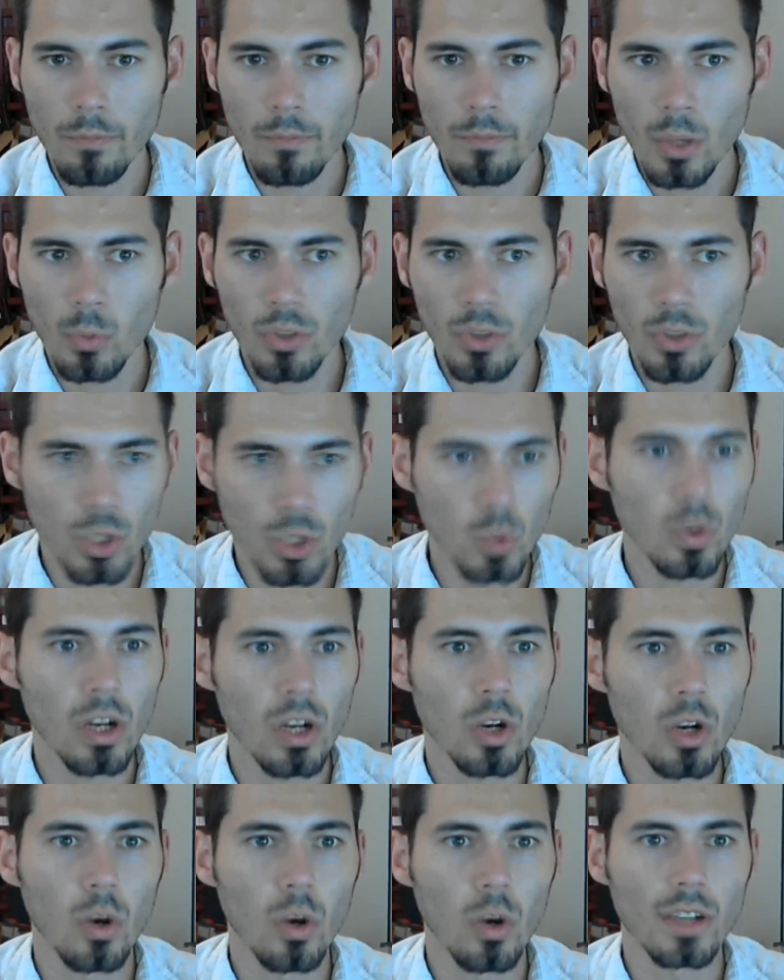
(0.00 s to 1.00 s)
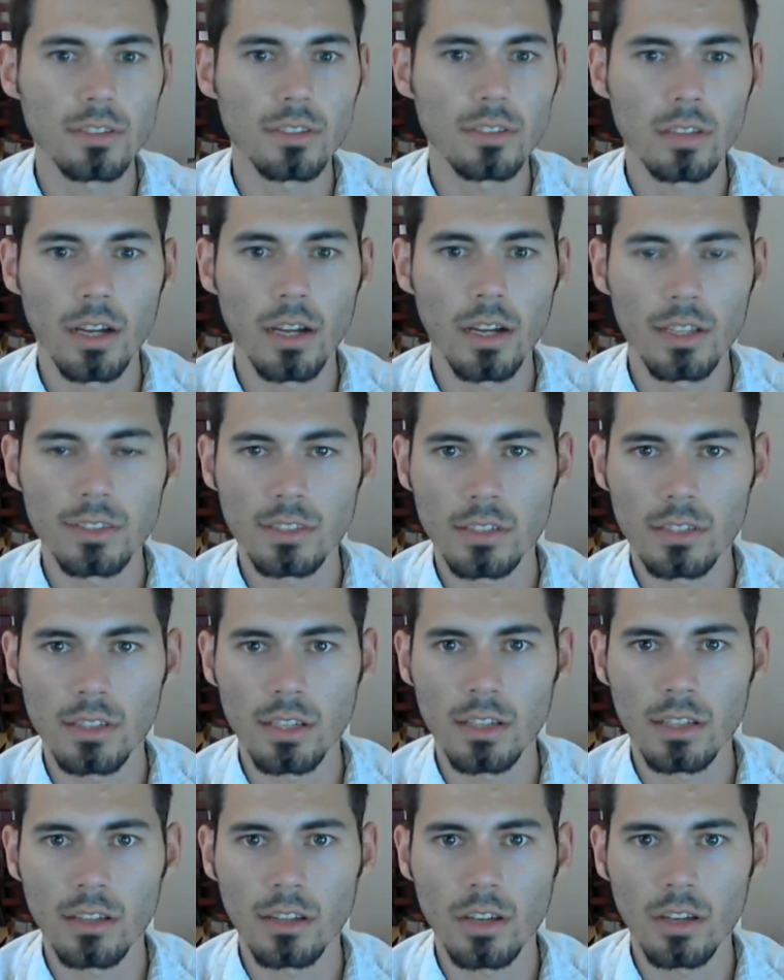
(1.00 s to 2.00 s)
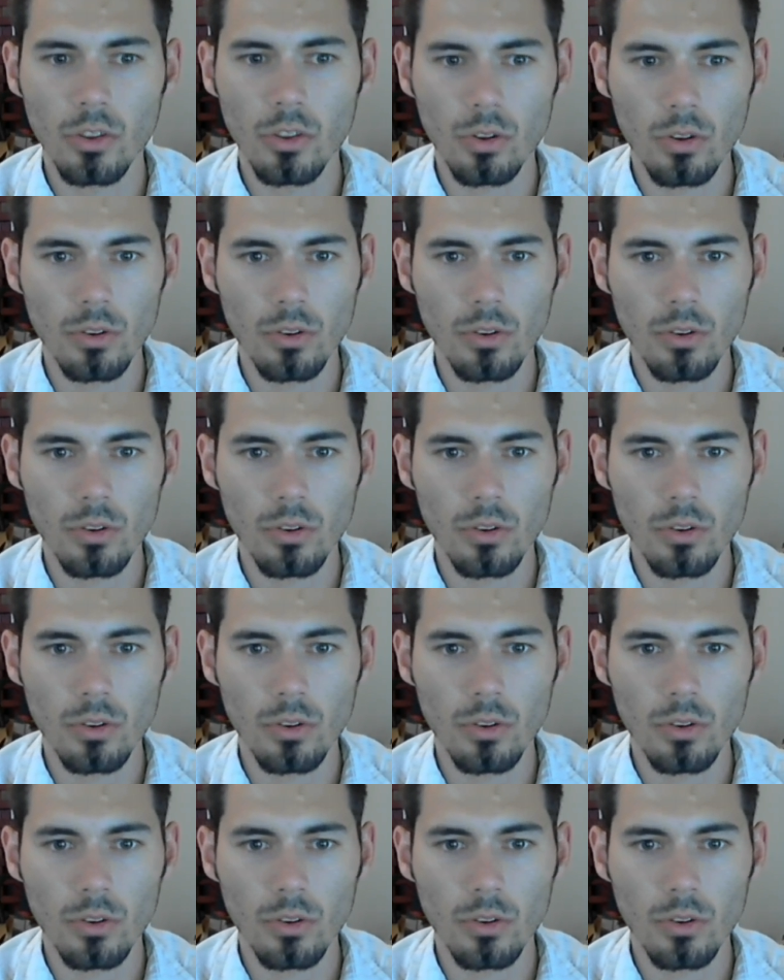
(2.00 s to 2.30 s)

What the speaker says: We do want quest lines and other